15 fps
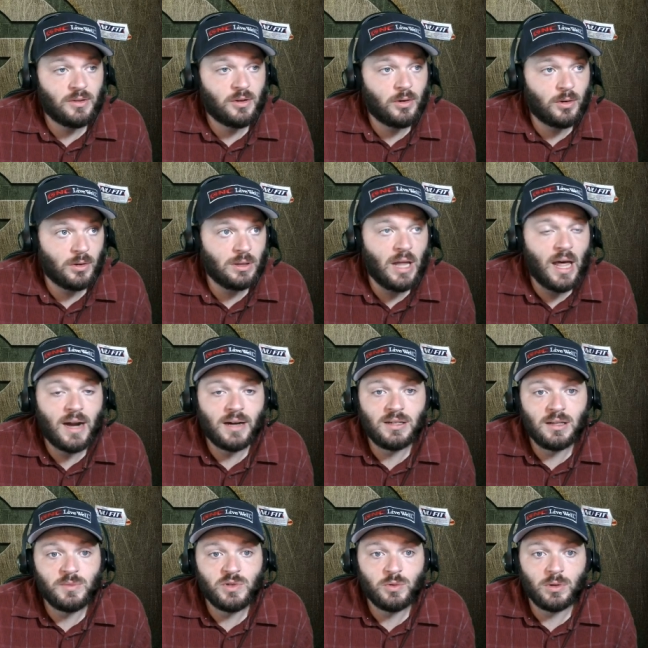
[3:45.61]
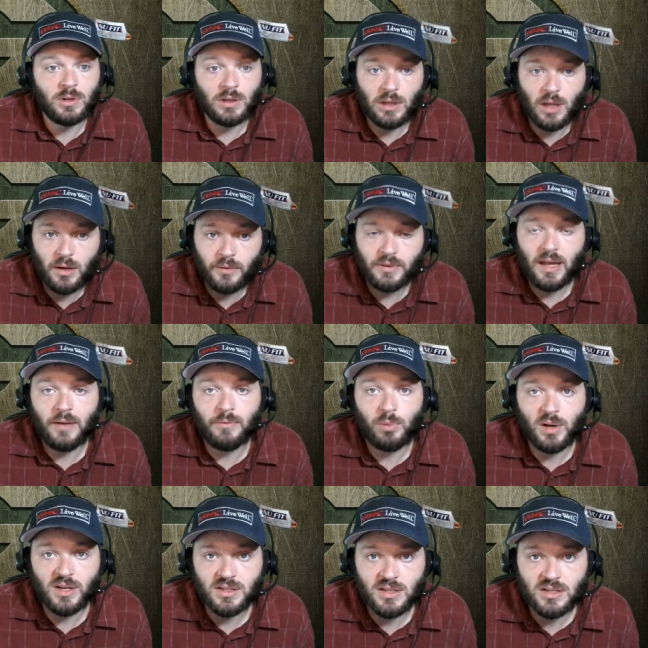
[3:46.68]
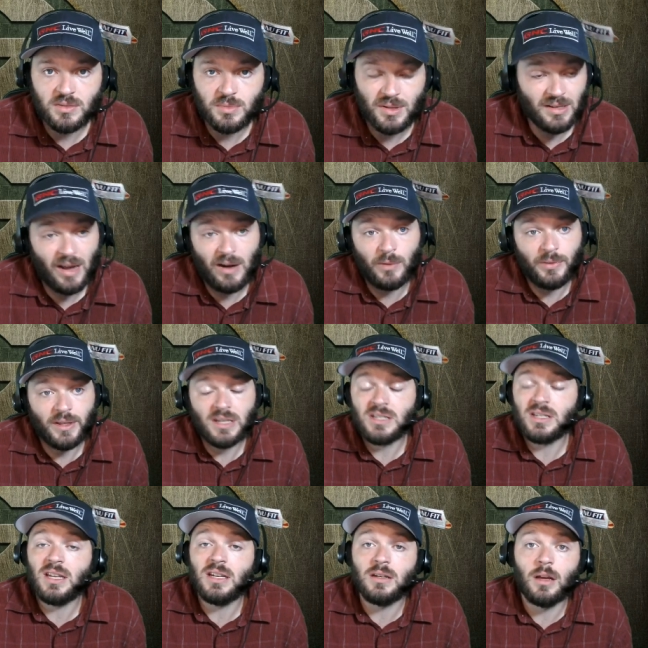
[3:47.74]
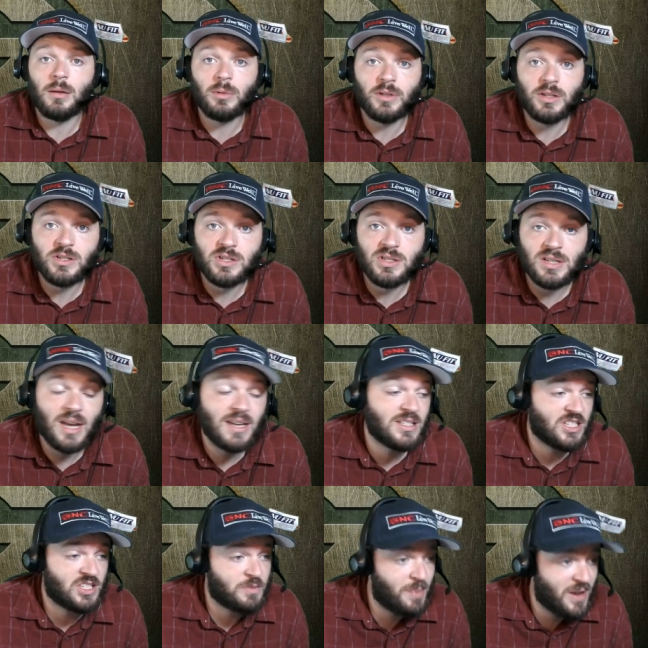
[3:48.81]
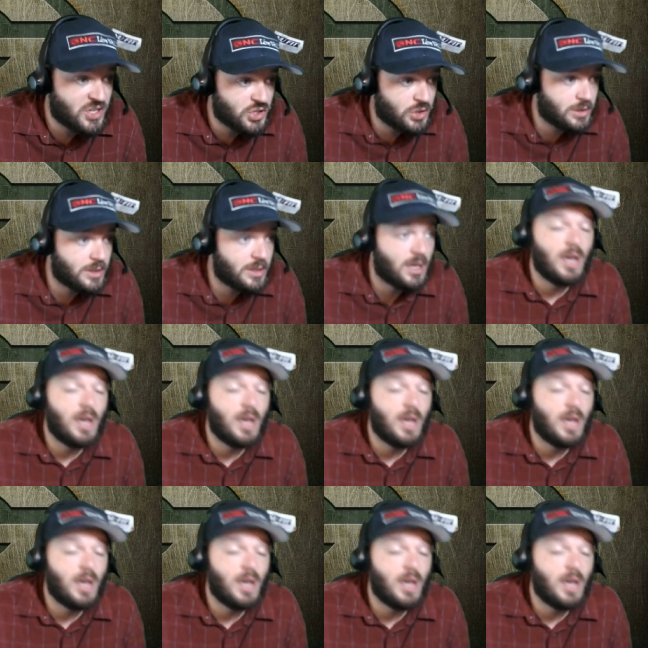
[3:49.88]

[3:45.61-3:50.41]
There are a lot of teams who would love to have Preston Smith, and I don't think he's getting double digit sacks, especially